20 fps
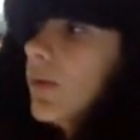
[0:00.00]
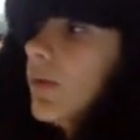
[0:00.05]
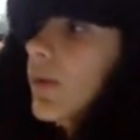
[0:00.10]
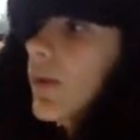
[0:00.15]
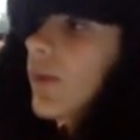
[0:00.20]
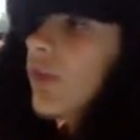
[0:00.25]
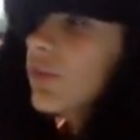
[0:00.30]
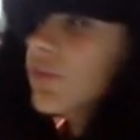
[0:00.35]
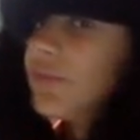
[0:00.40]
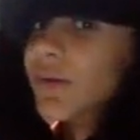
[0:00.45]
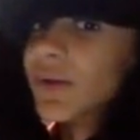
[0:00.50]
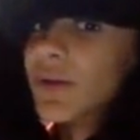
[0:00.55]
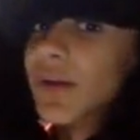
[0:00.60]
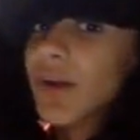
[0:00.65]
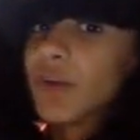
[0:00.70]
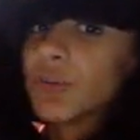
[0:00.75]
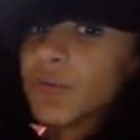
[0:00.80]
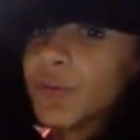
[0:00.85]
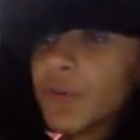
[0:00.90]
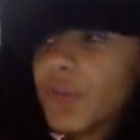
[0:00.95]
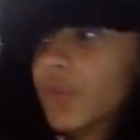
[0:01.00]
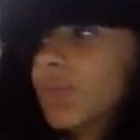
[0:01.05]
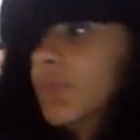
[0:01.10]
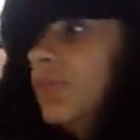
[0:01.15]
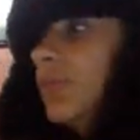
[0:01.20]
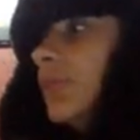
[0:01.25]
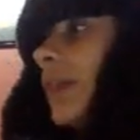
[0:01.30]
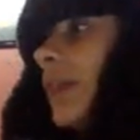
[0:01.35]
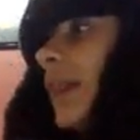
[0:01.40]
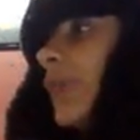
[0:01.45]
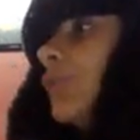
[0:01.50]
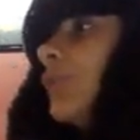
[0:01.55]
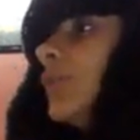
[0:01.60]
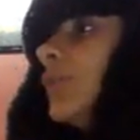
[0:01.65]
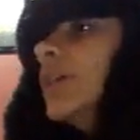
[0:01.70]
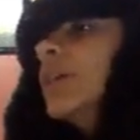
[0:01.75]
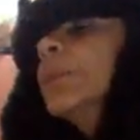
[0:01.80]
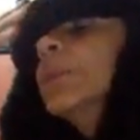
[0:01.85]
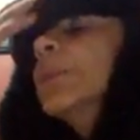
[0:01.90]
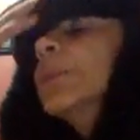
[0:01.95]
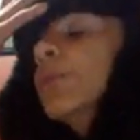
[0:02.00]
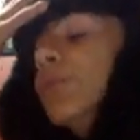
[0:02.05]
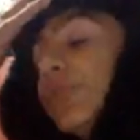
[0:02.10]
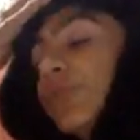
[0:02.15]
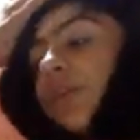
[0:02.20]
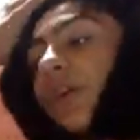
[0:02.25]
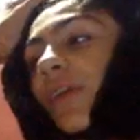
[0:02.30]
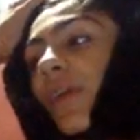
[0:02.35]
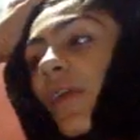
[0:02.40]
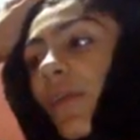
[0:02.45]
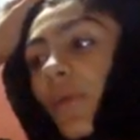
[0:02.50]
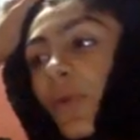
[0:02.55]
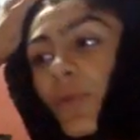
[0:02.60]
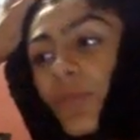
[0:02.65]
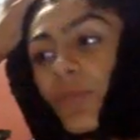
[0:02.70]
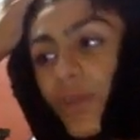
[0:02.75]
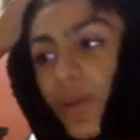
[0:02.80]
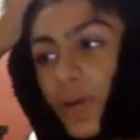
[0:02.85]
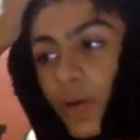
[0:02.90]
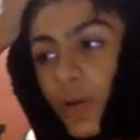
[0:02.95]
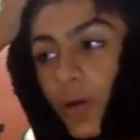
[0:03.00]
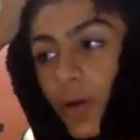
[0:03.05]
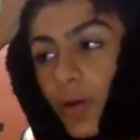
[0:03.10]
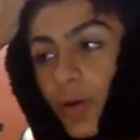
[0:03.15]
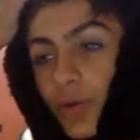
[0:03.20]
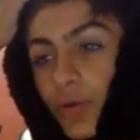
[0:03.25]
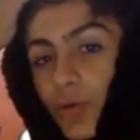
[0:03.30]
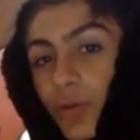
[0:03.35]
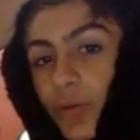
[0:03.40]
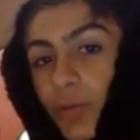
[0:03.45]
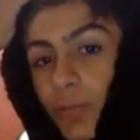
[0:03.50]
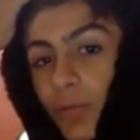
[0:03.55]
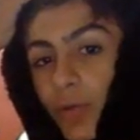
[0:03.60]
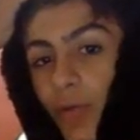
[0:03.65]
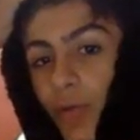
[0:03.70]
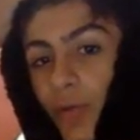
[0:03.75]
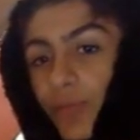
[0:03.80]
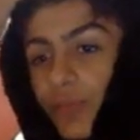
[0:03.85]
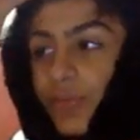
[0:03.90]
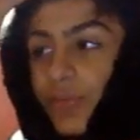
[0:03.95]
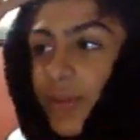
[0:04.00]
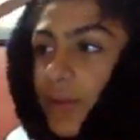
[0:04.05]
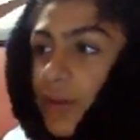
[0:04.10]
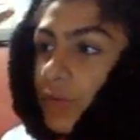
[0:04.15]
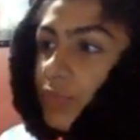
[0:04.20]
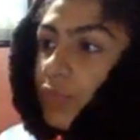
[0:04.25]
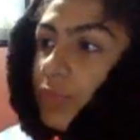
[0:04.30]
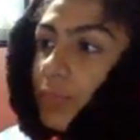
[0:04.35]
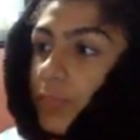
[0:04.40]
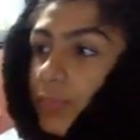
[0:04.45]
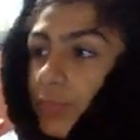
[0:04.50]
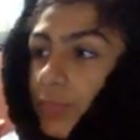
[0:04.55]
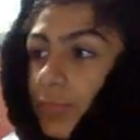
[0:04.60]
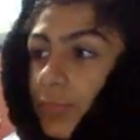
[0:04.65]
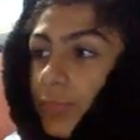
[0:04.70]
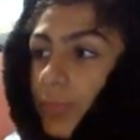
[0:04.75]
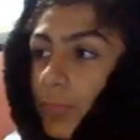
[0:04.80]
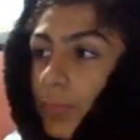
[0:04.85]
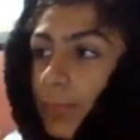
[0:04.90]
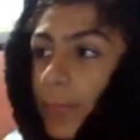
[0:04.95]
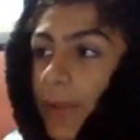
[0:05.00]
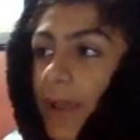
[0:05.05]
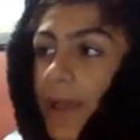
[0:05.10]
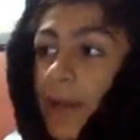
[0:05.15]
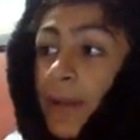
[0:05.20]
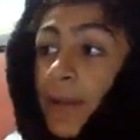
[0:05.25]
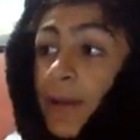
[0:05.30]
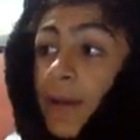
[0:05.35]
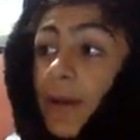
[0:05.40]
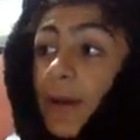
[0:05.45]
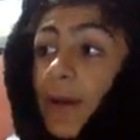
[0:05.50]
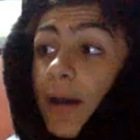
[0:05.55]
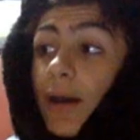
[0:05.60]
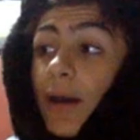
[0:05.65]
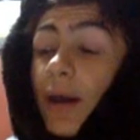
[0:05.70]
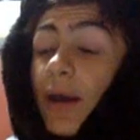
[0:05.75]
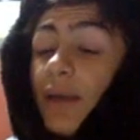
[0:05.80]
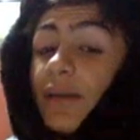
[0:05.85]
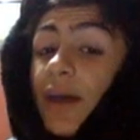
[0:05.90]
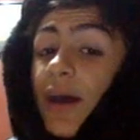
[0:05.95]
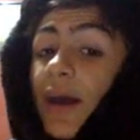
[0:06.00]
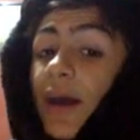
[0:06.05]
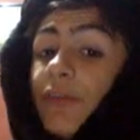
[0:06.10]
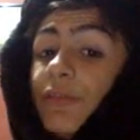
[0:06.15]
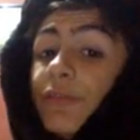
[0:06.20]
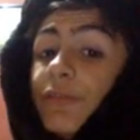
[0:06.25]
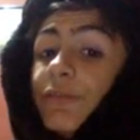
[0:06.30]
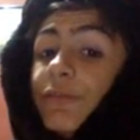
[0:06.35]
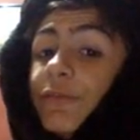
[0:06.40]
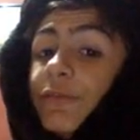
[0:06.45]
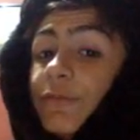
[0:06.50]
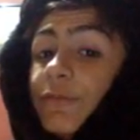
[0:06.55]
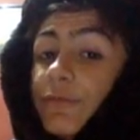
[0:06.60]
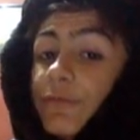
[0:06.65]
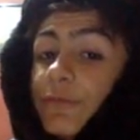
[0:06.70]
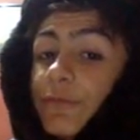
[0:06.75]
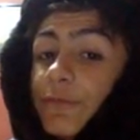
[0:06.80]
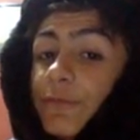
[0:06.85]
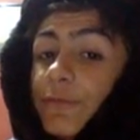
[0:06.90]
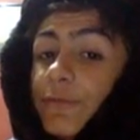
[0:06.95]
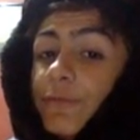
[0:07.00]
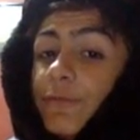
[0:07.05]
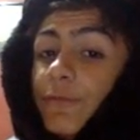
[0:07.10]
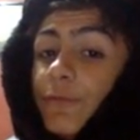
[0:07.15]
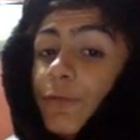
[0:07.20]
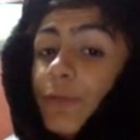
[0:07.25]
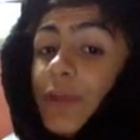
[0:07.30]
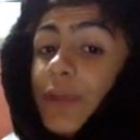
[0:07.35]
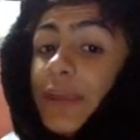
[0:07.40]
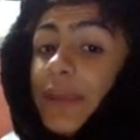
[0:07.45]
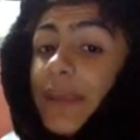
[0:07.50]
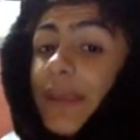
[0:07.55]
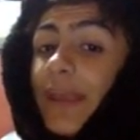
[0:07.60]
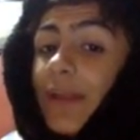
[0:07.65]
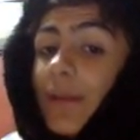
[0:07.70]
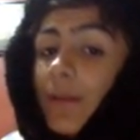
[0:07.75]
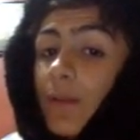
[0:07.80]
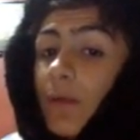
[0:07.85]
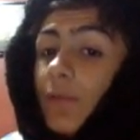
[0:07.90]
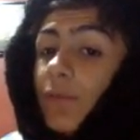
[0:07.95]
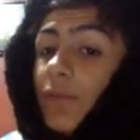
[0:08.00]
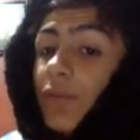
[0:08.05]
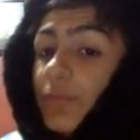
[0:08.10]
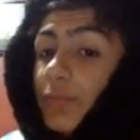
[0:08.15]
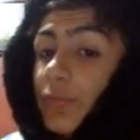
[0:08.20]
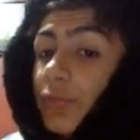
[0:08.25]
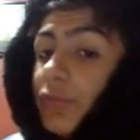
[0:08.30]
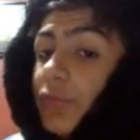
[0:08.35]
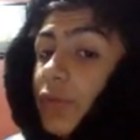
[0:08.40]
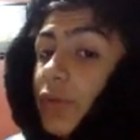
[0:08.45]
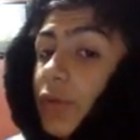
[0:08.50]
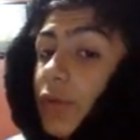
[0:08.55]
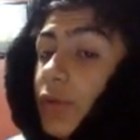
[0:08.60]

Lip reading: It's a very controversial movie. You can get people who say that it was like incredible, and others saying it's bad. I freaking love this movie.